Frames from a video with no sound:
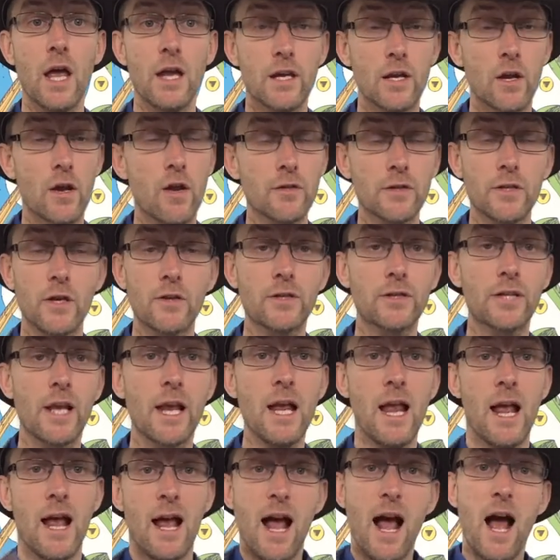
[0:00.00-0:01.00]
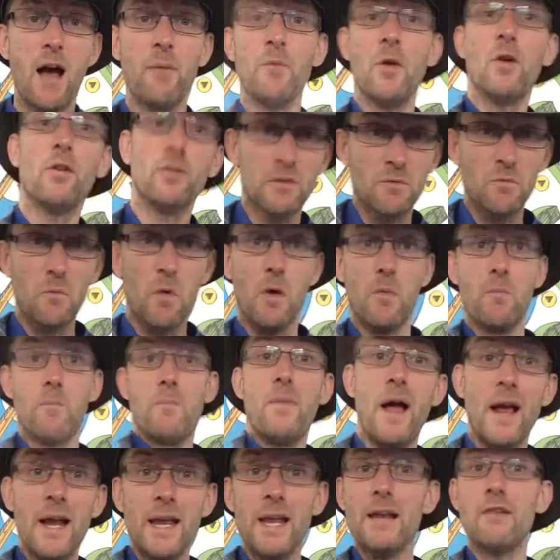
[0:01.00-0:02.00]
You'll also see I'm not
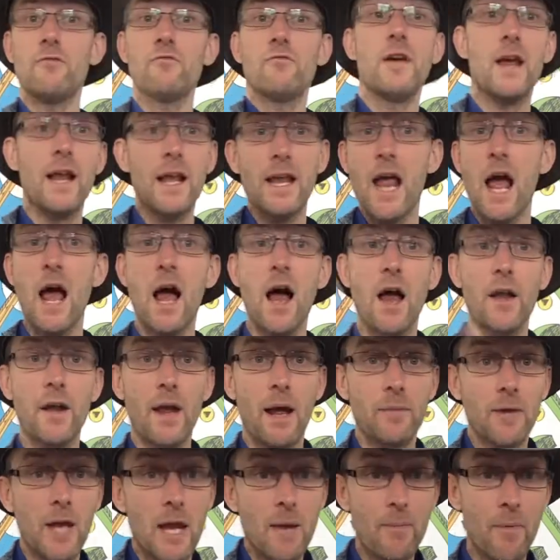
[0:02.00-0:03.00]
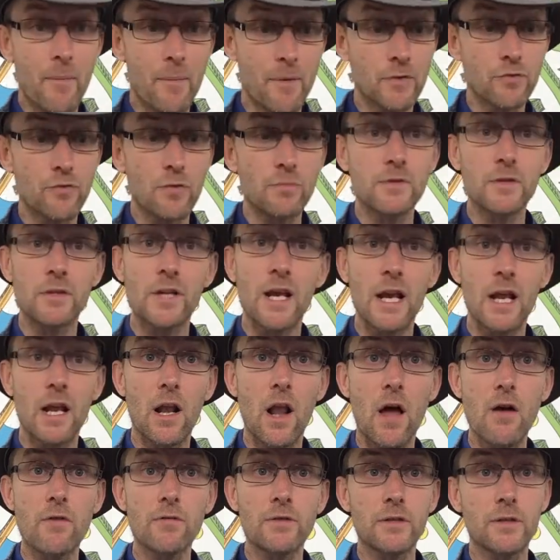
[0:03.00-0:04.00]
banging it really hard, I'm keeping my drumstick
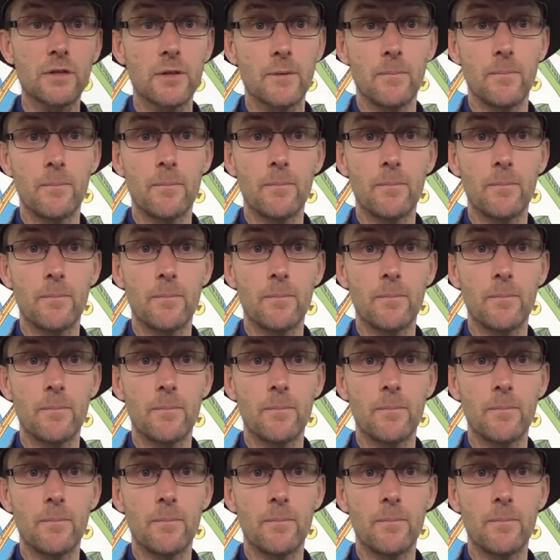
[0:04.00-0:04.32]
close.